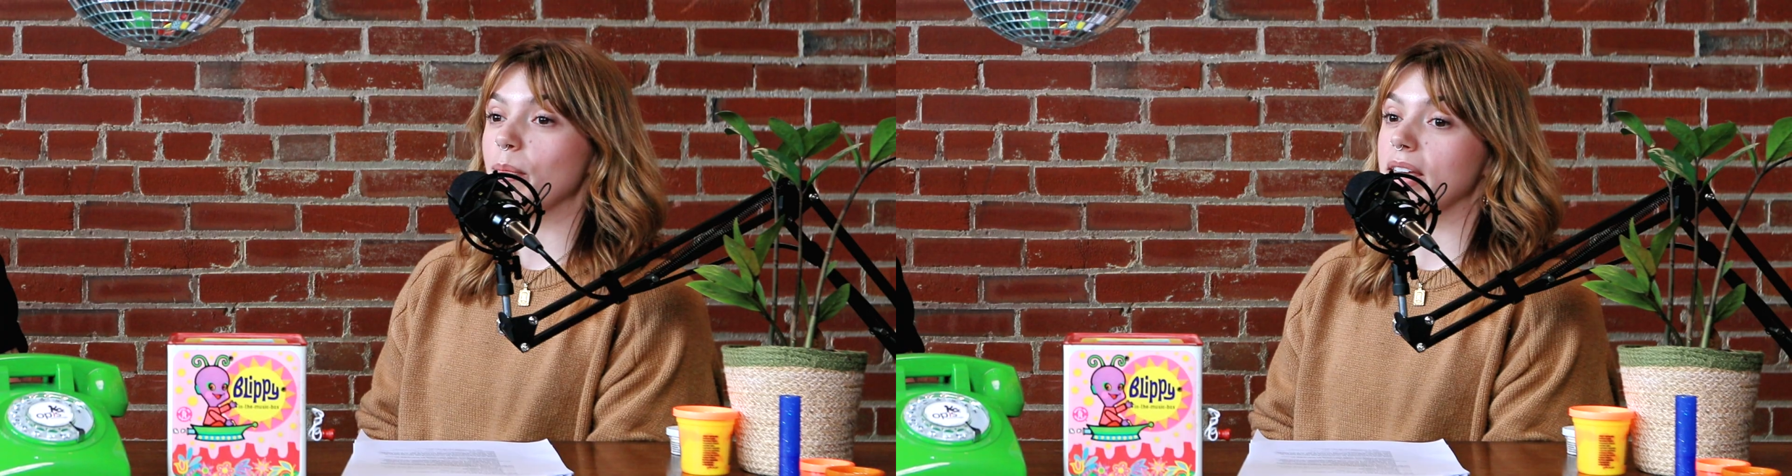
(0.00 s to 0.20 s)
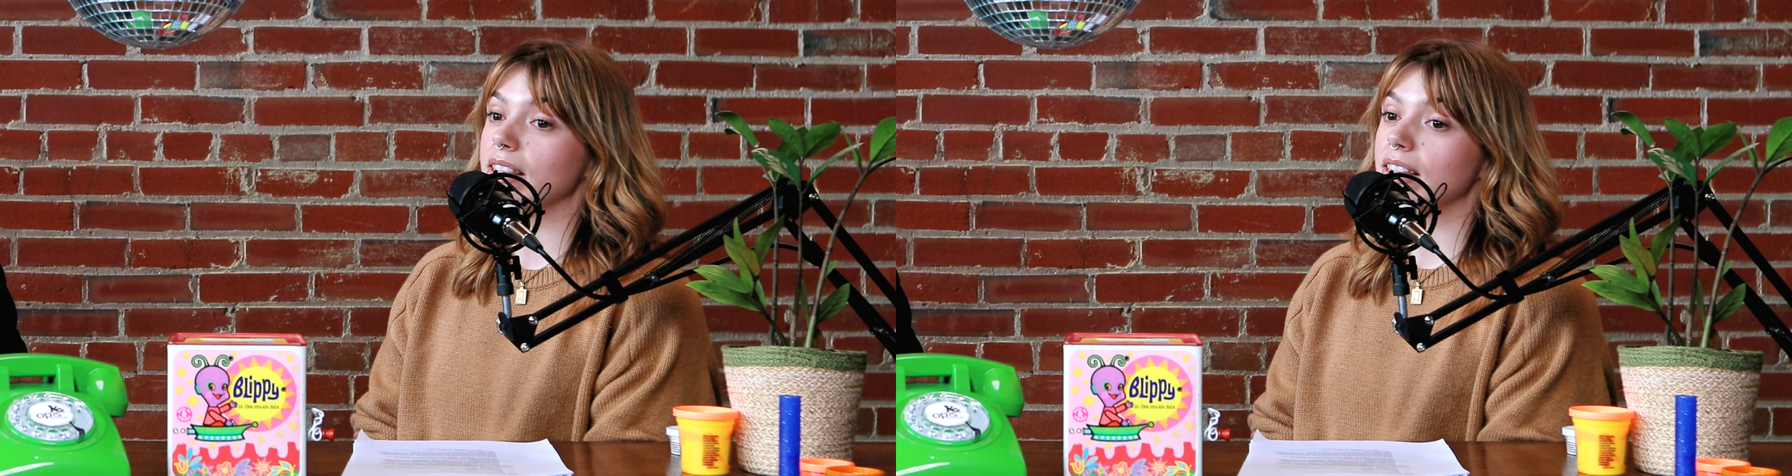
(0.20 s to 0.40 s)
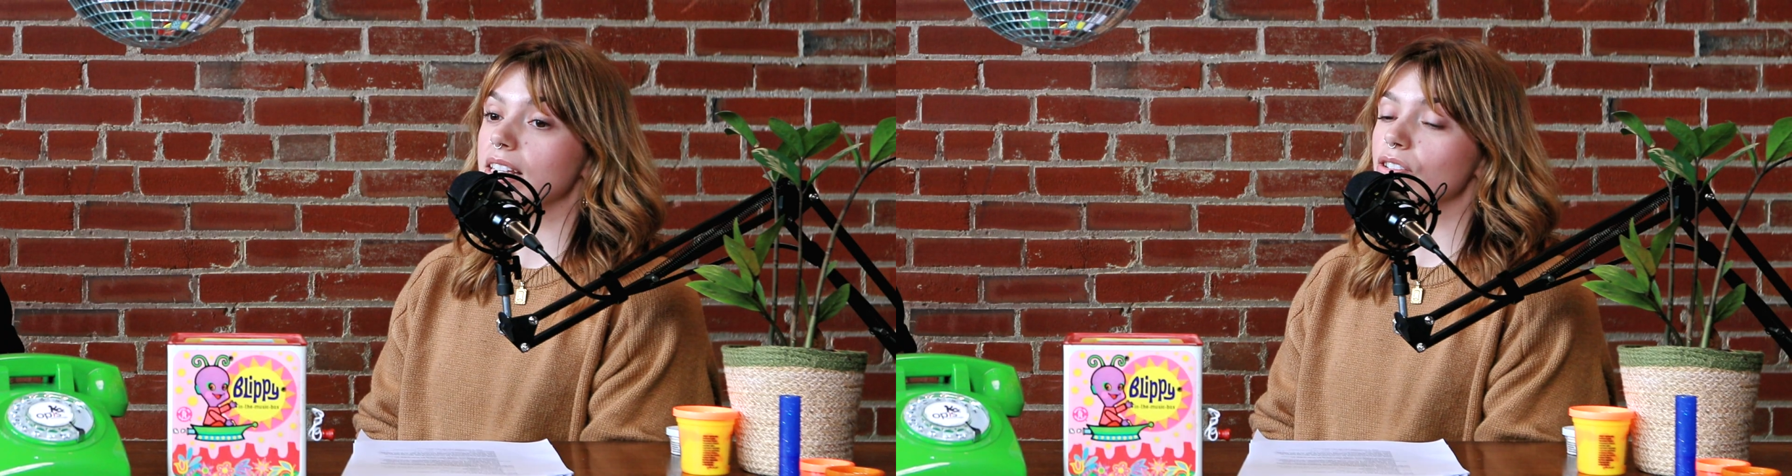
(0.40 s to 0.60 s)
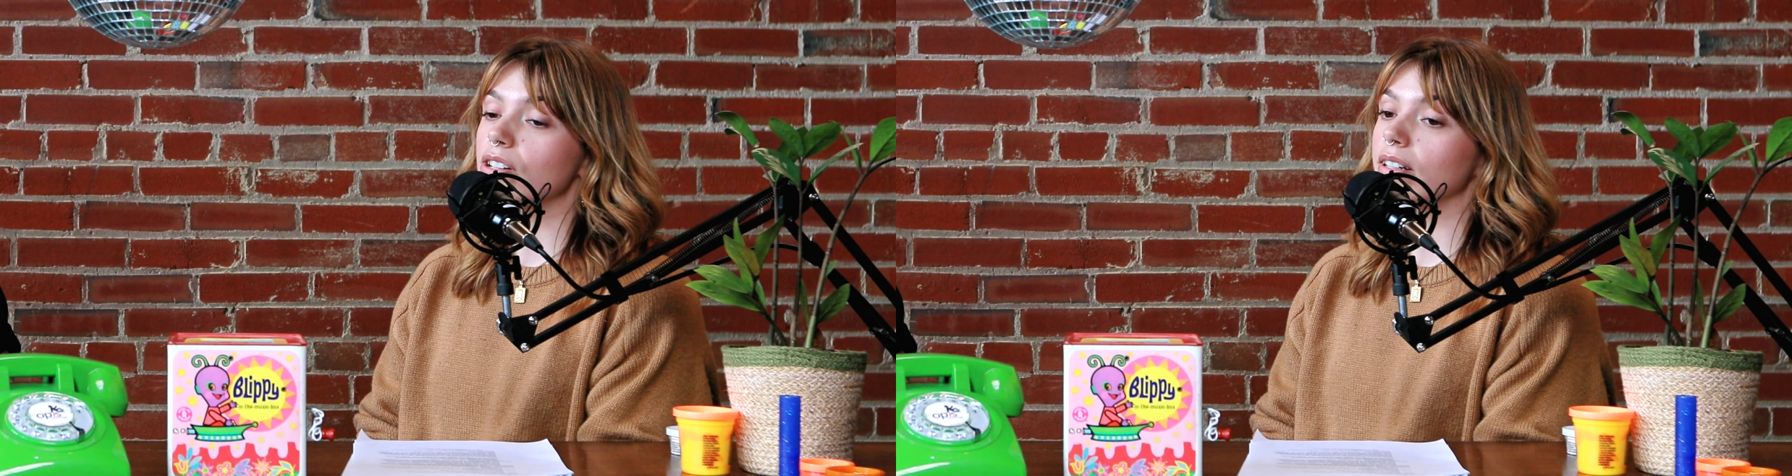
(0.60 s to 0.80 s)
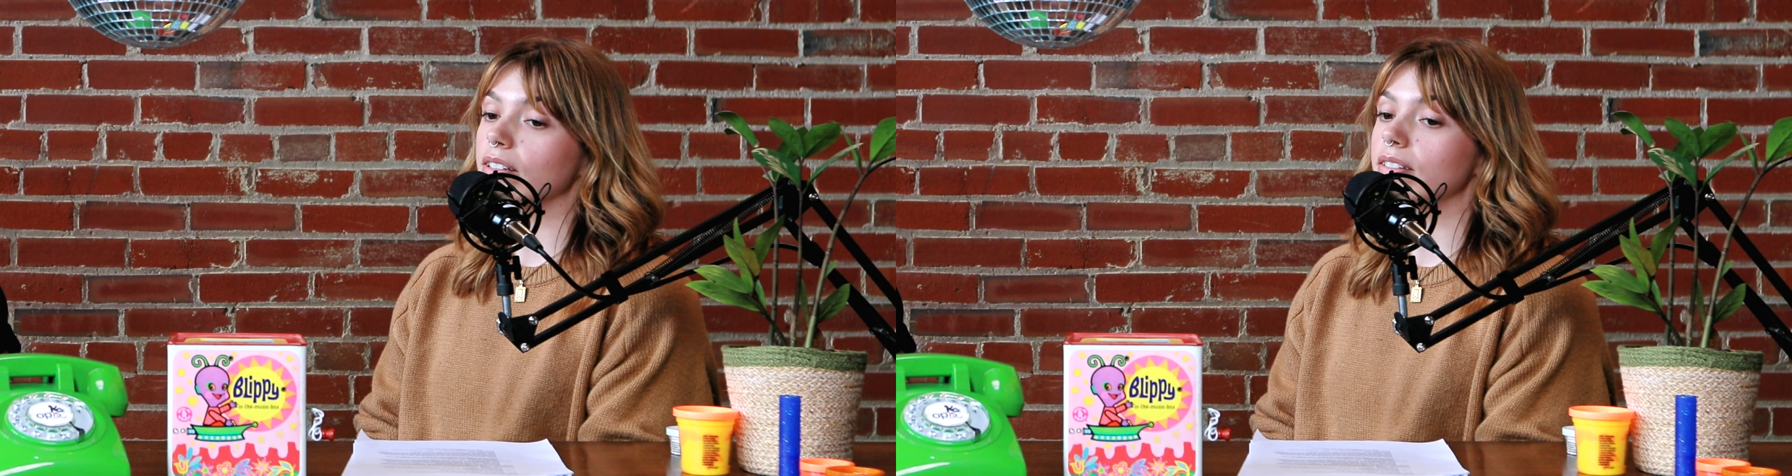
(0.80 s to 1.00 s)
I mean, these
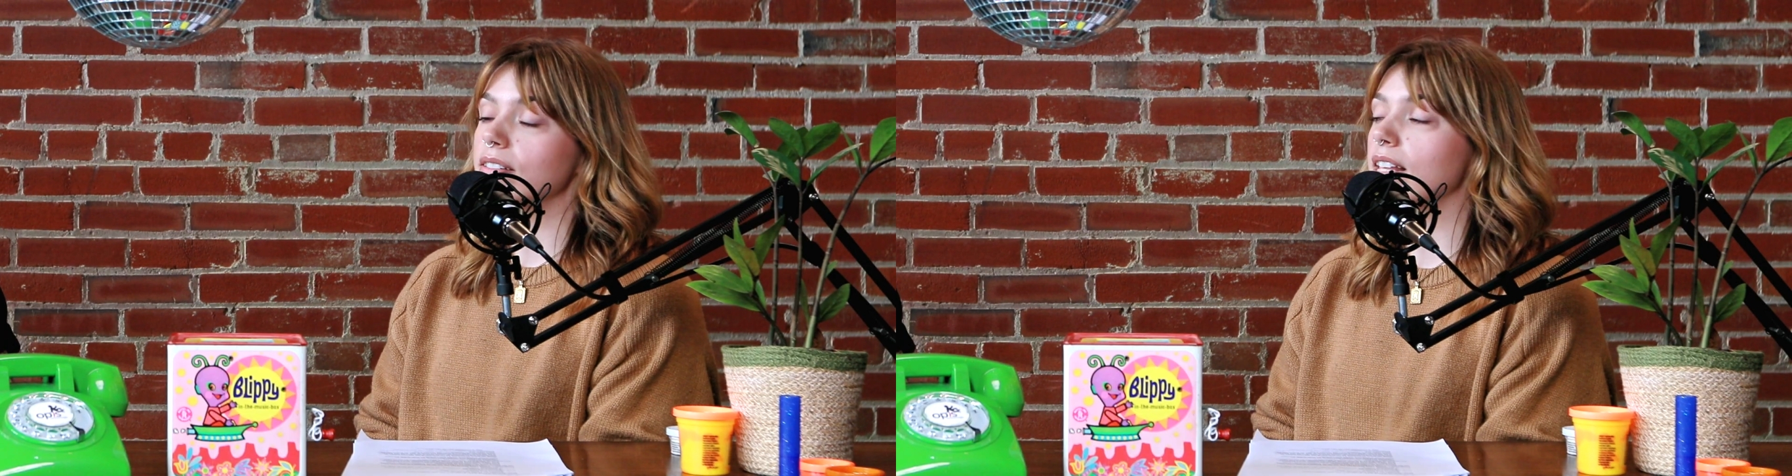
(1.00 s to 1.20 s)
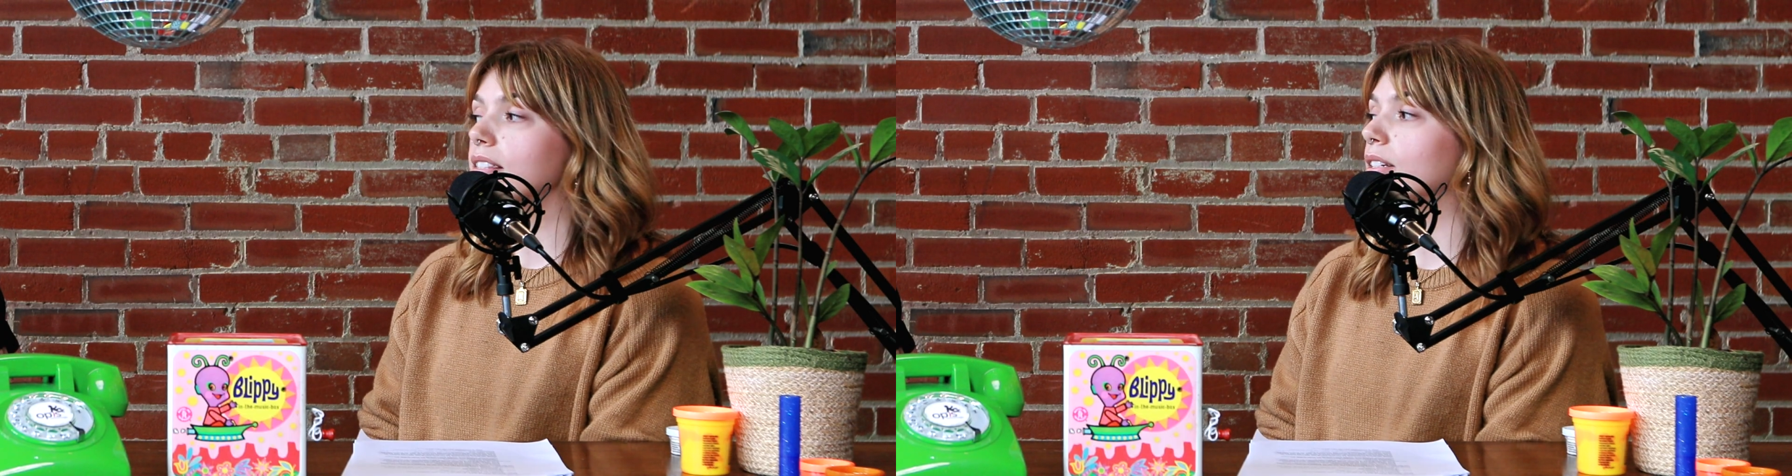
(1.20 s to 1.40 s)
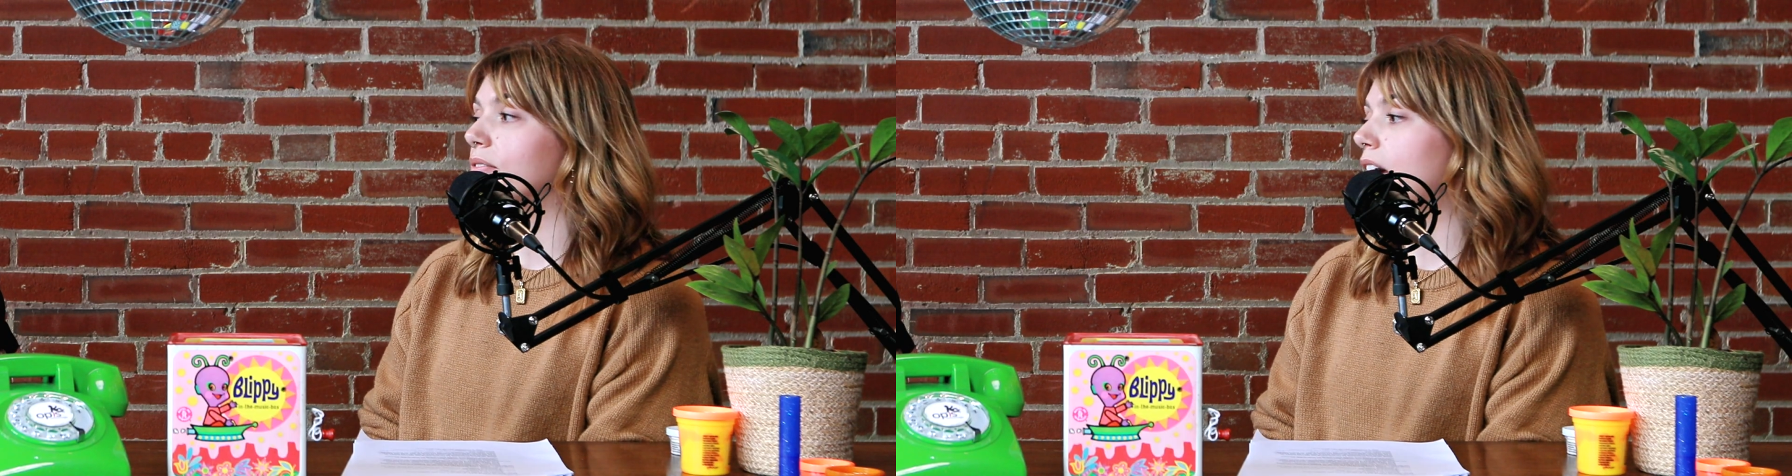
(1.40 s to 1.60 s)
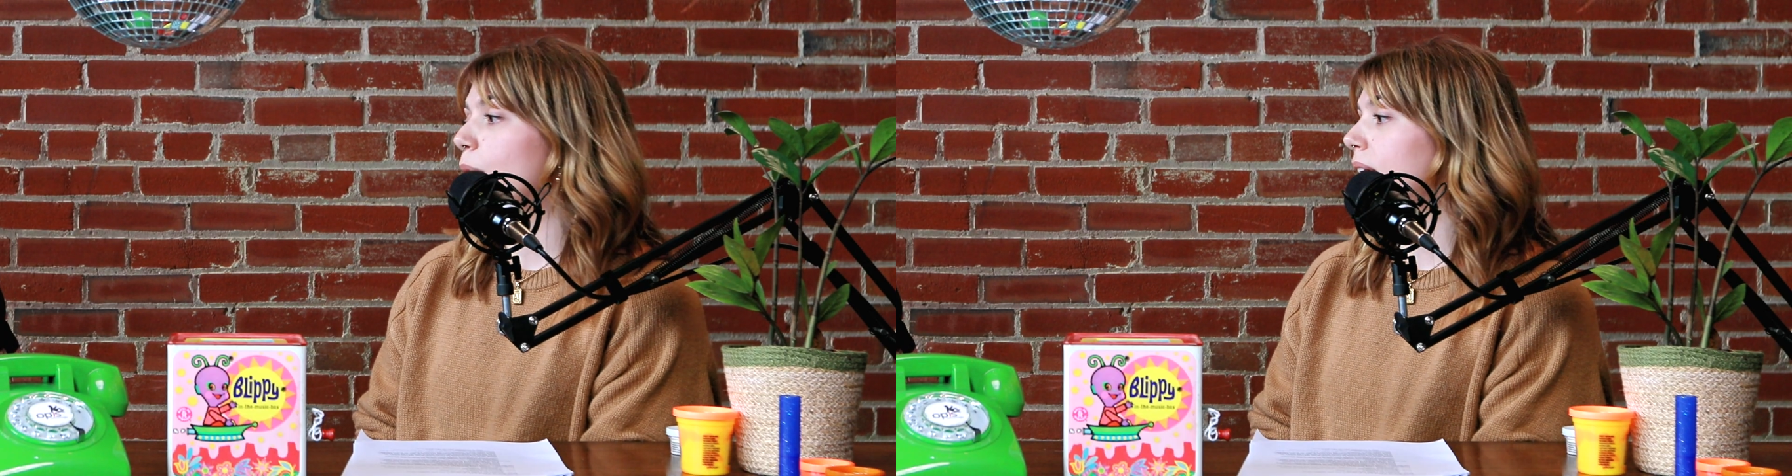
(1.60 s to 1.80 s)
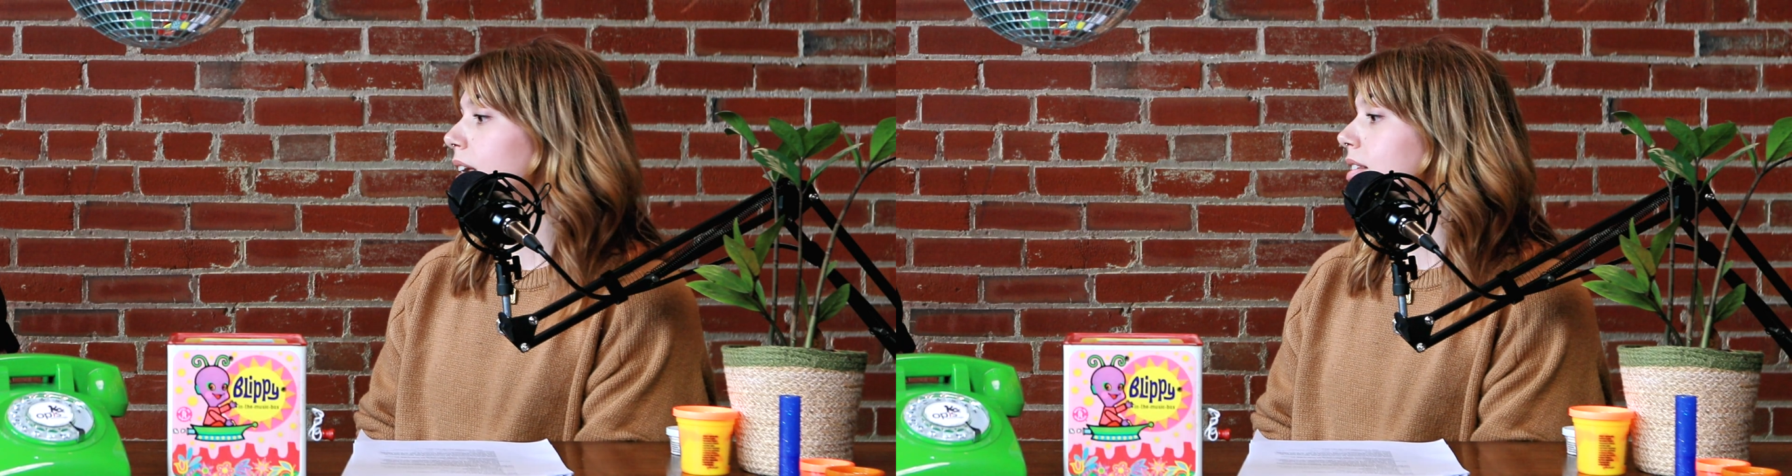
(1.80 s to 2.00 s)
are sensitive
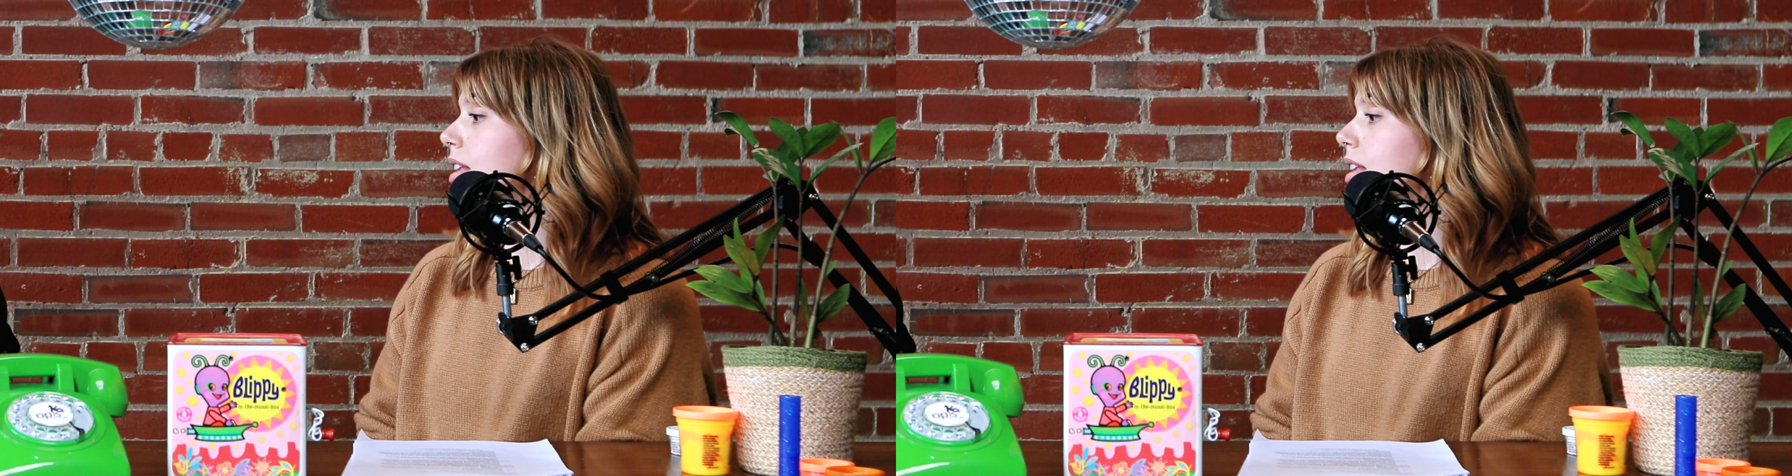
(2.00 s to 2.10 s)
topics.